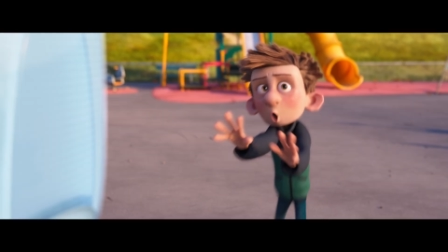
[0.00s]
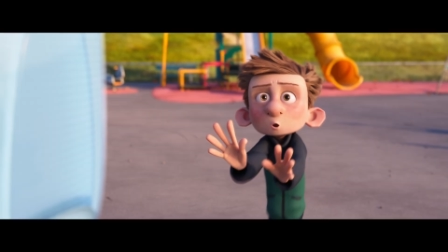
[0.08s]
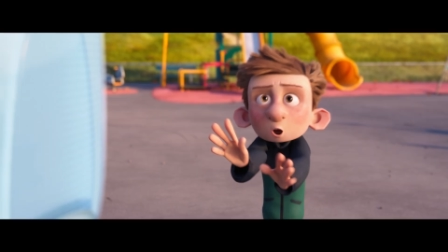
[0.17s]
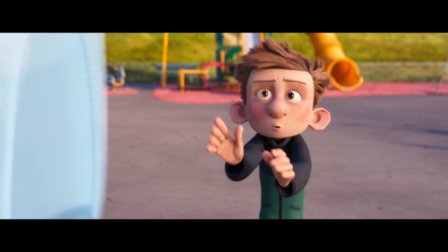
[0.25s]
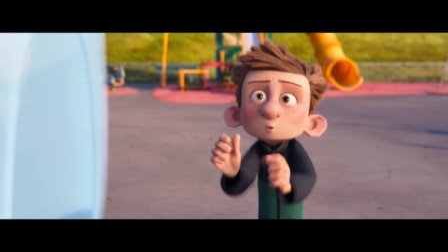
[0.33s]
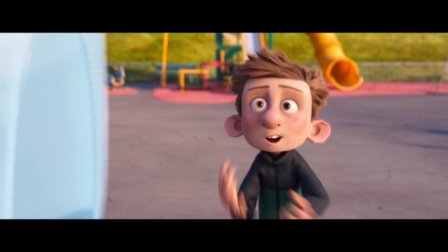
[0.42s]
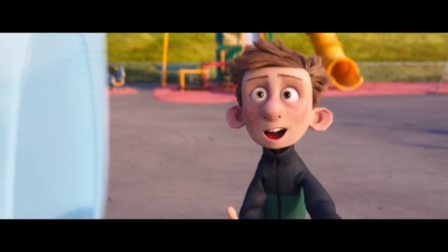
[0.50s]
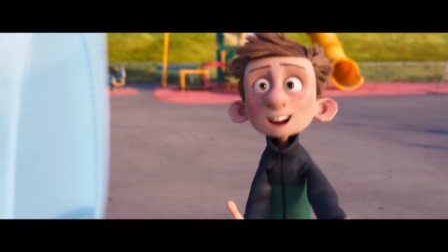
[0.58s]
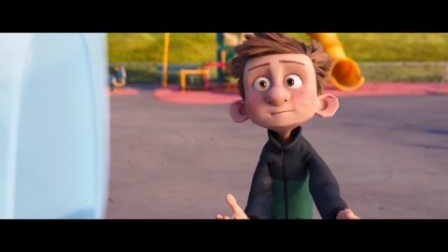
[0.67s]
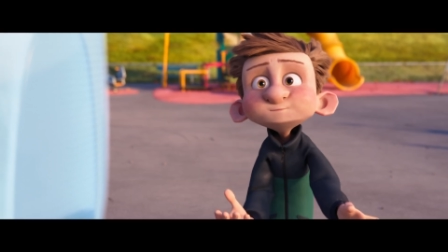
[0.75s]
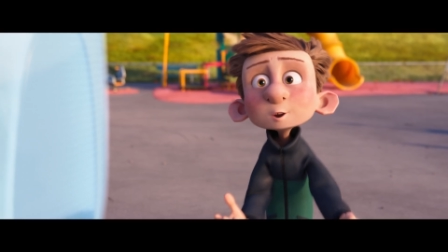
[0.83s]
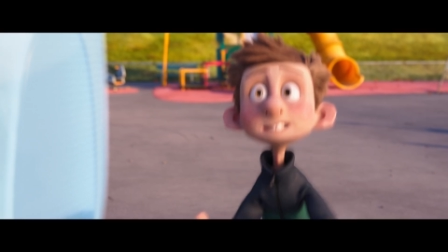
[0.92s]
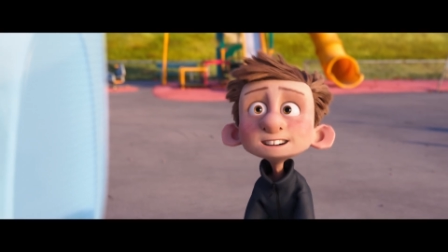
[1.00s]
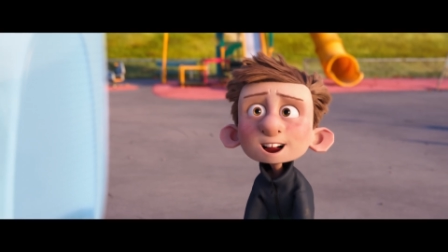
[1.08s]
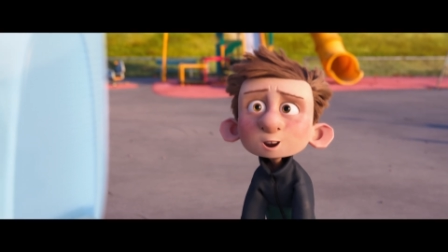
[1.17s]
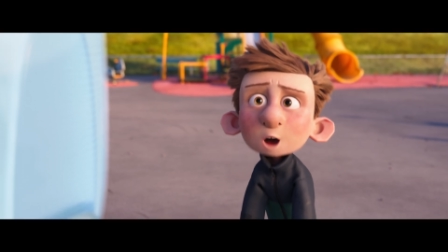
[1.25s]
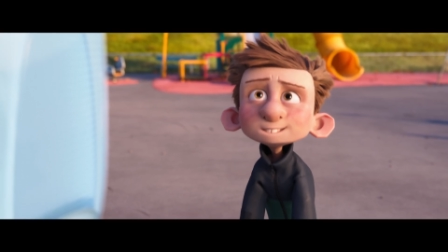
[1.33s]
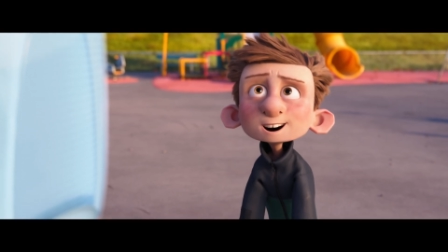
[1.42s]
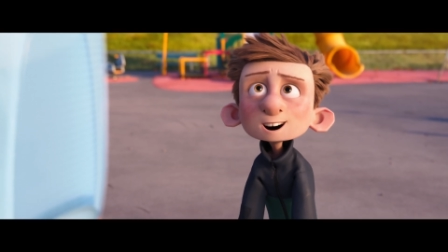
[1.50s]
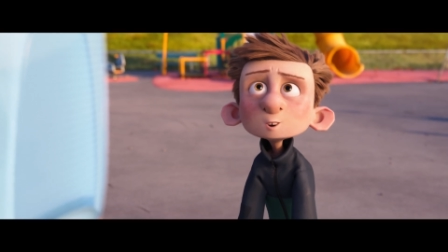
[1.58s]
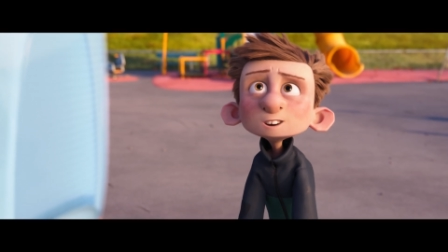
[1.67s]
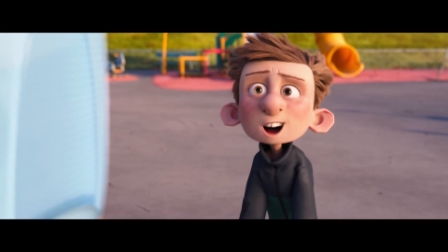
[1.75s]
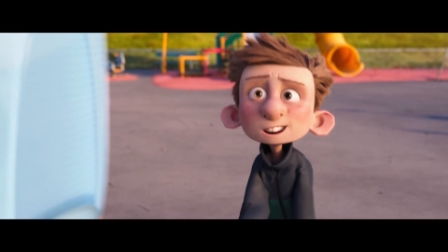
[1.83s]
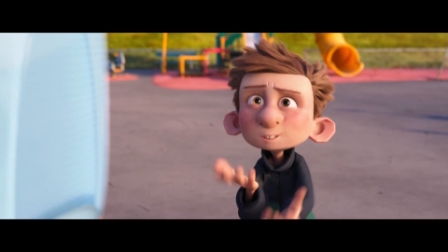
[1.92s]
head off! You can't pull his head off!
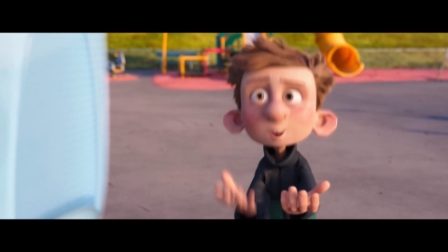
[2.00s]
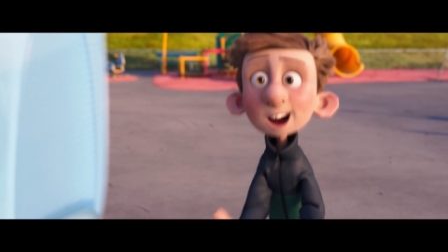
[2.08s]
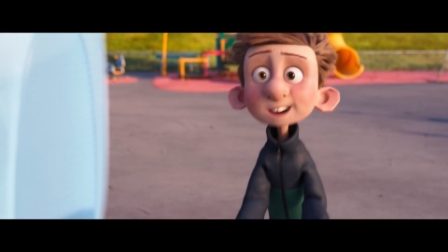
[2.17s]
We'll get in